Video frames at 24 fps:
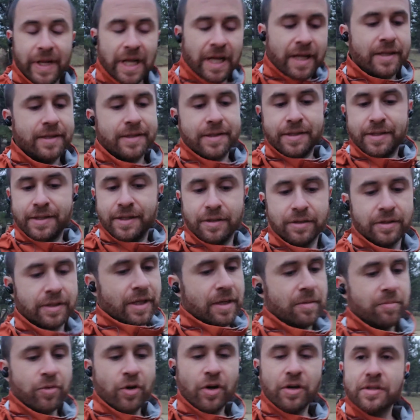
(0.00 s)
And still the
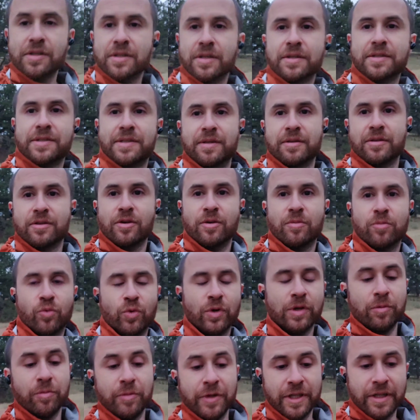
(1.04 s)
imposter syndrome
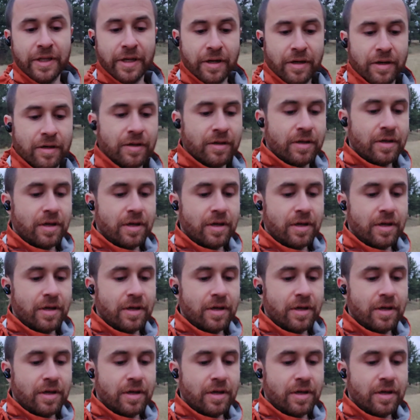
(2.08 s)
will be there